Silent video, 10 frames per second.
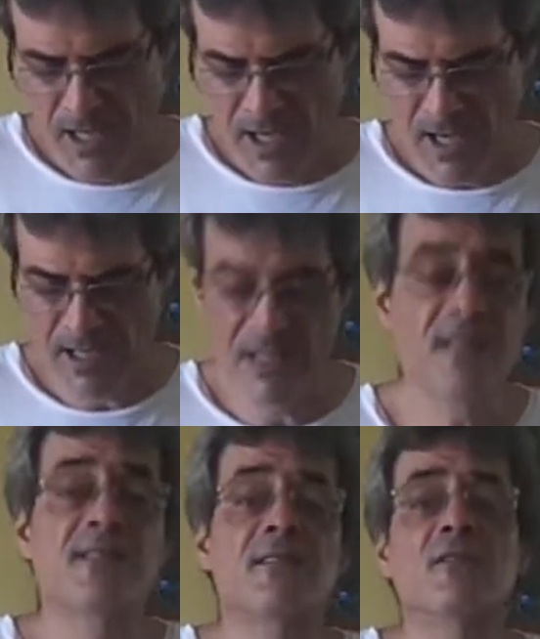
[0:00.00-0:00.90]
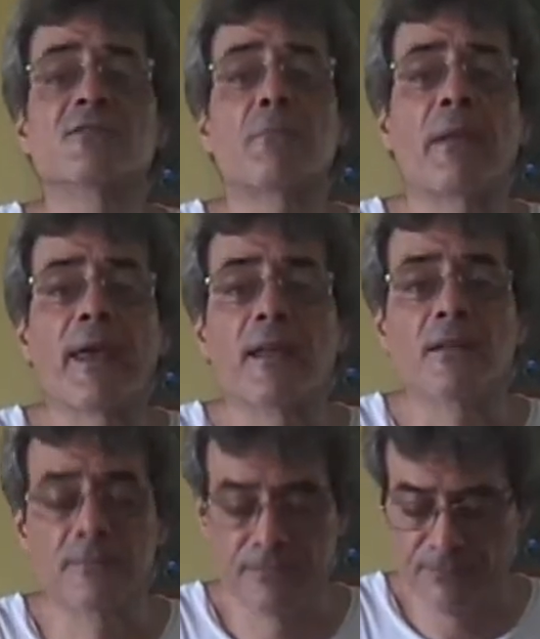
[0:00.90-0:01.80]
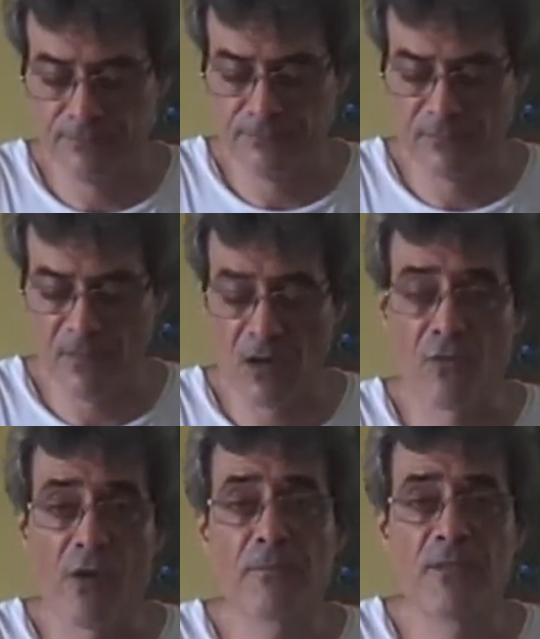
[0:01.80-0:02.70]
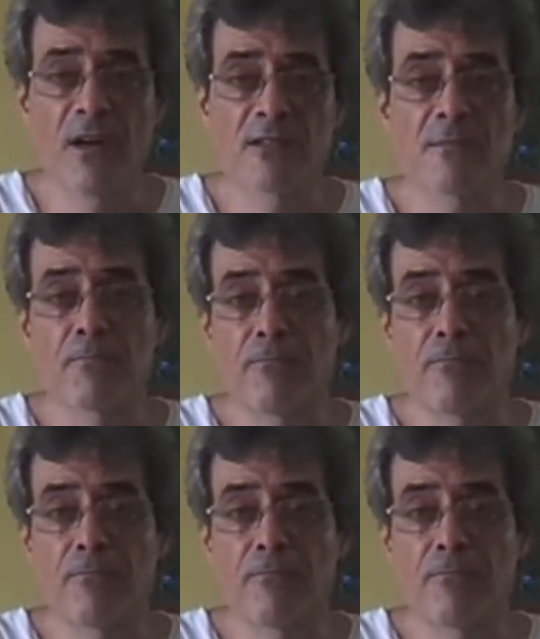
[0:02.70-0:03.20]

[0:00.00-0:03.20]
and he steals a plane, a crop dust